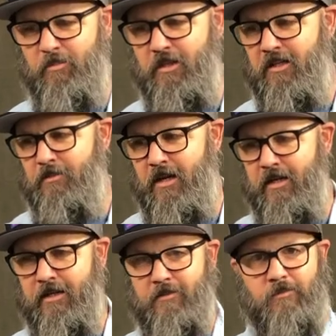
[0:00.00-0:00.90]
been
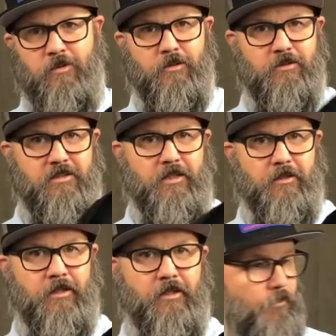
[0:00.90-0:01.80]
my little
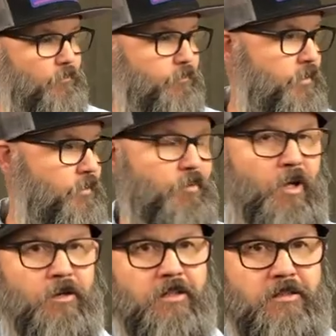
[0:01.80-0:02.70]
secret for
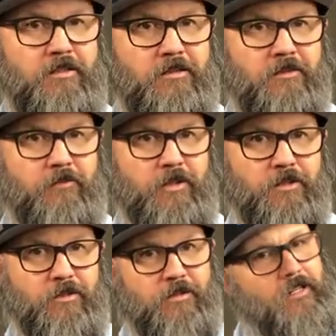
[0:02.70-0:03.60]
long distance
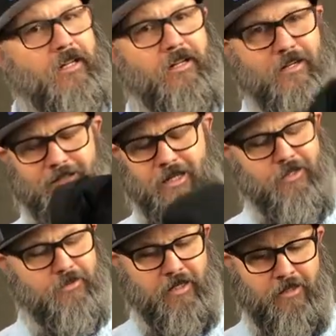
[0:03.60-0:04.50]
adventures. I
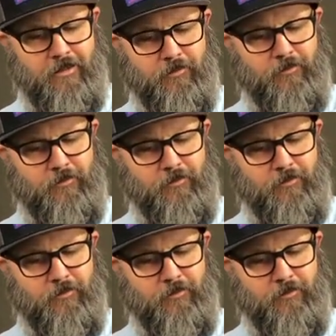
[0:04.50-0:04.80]
don't care